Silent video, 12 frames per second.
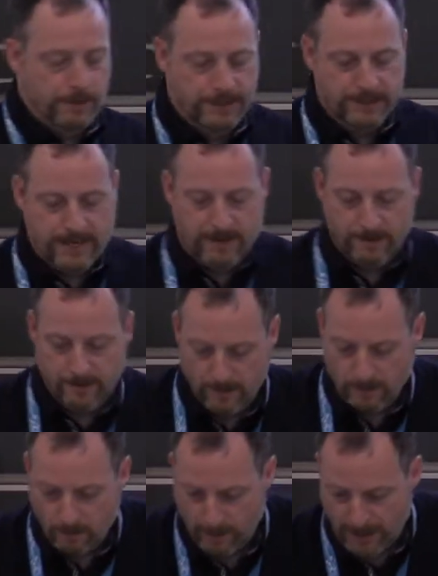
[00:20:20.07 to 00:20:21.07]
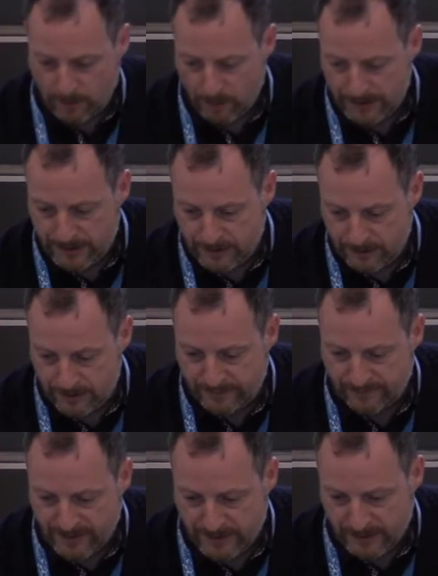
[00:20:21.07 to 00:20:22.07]
Instead, what I want to do is
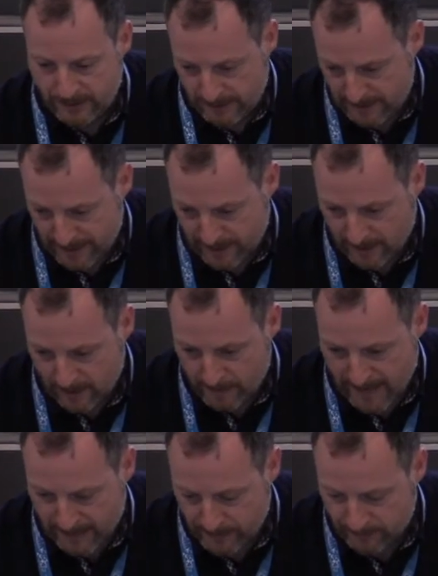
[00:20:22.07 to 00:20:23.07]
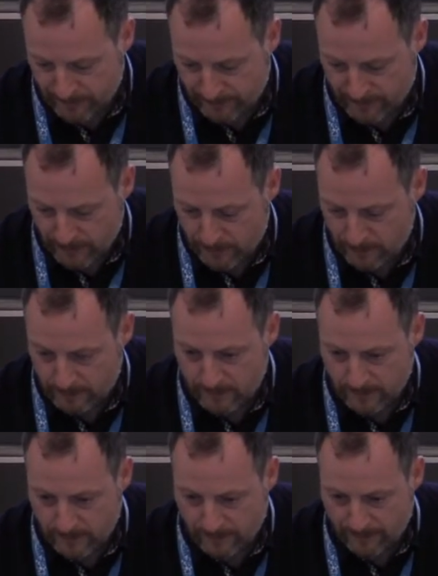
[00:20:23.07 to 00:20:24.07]
fit it and then come back to a few
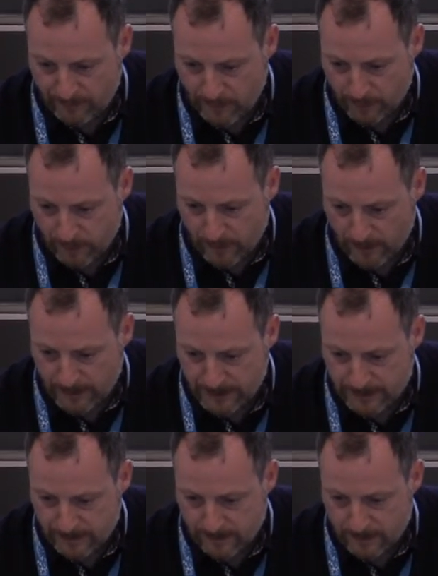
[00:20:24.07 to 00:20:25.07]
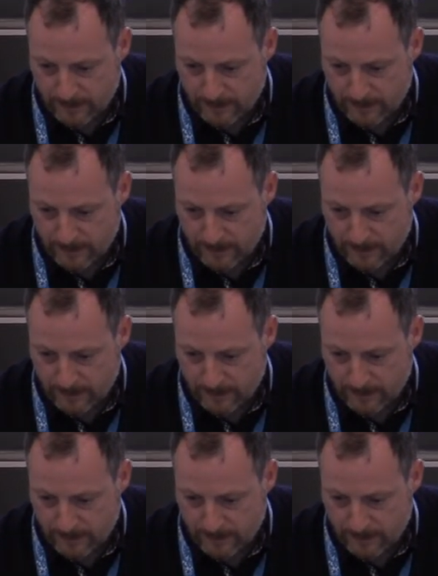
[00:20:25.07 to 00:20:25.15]
points.